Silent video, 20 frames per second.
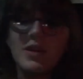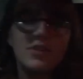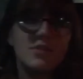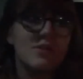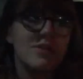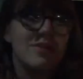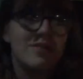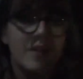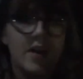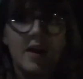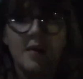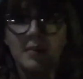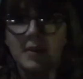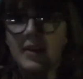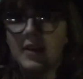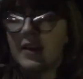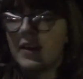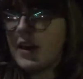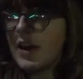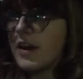to our
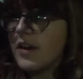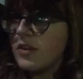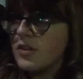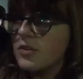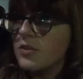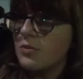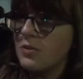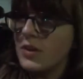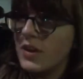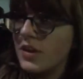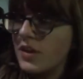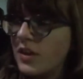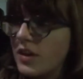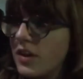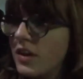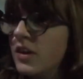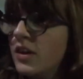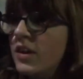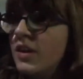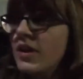family and we are
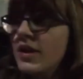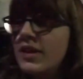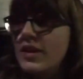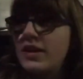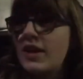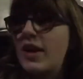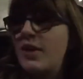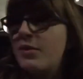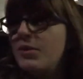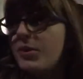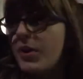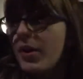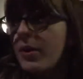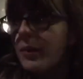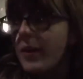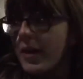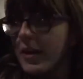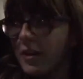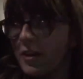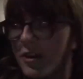now on our
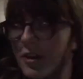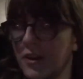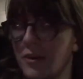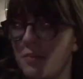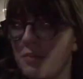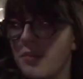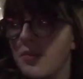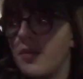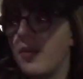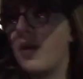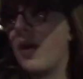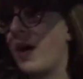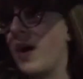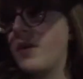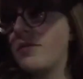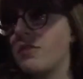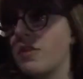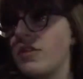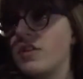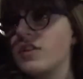way home.
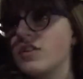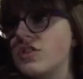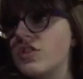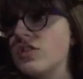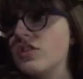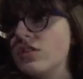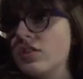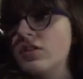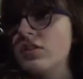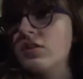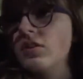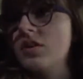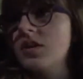I'm going to